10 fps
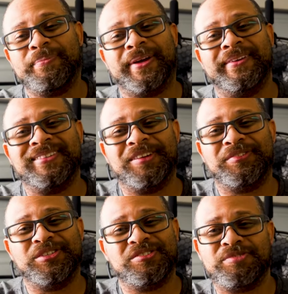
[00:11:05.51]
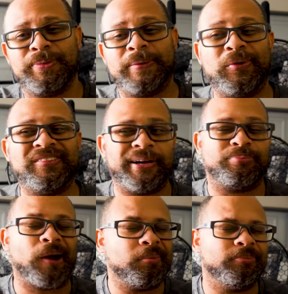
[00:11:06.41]
But if you're using Spearpoints, I
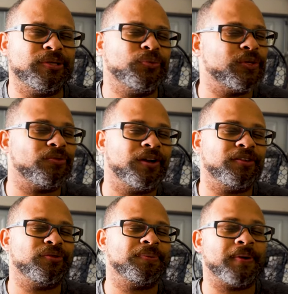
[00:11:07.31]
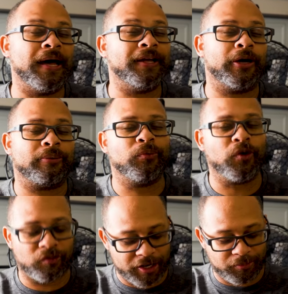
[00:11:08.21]
probably wouldn't run it through the body. I'd
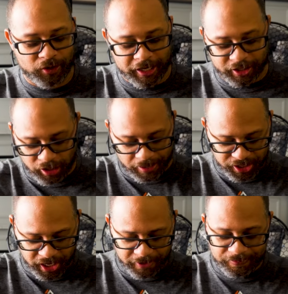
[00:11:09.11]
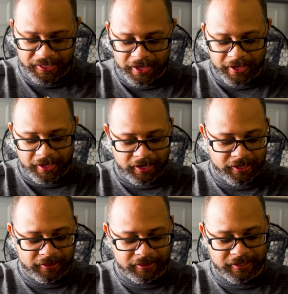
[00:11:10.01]
more run it more like a drop shot.
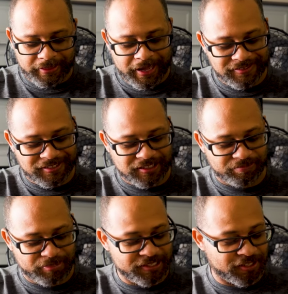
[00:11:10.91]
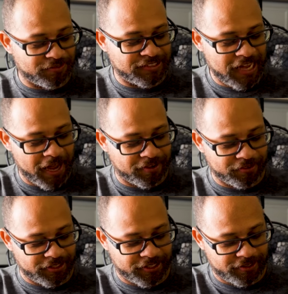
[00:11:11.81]
And the last piece of
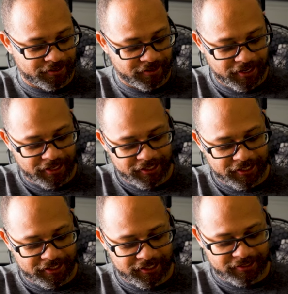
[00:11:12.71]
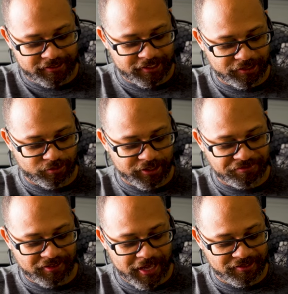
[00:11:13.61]
tackle in here is the
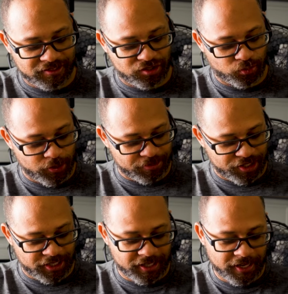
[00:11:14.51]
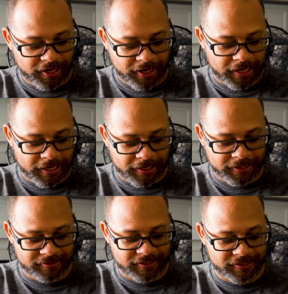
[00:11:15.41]
Reflex Swim Jig. And
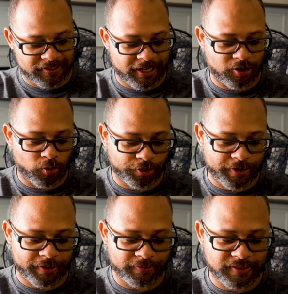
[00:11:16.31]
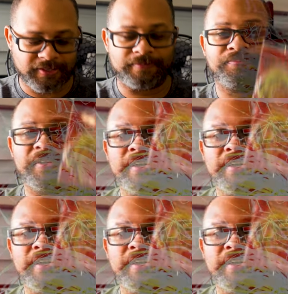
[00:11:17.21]
this is a 1/4 ounce.